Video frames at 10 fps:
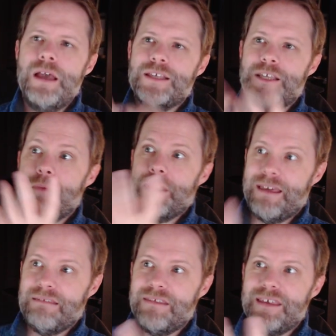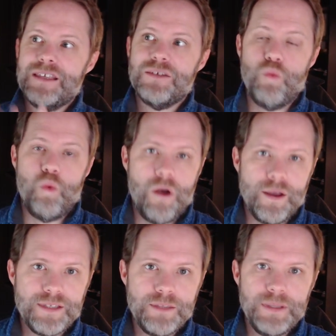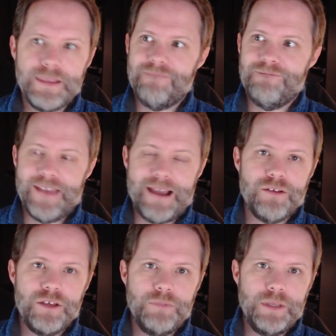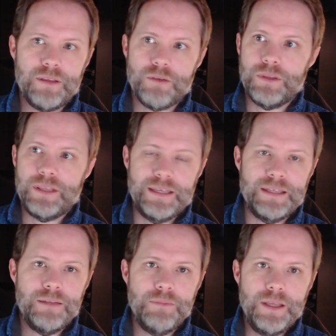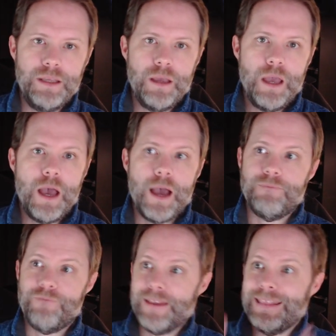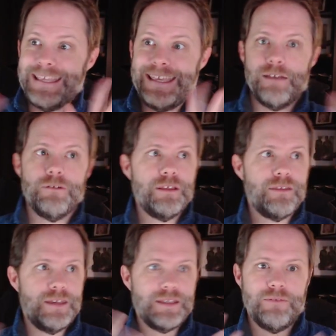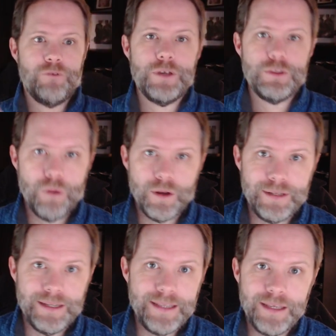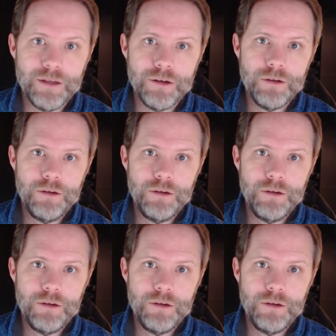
Someone like this wants me. They value me. They're really into me. I'm finally hearing things I've always wanted to hear.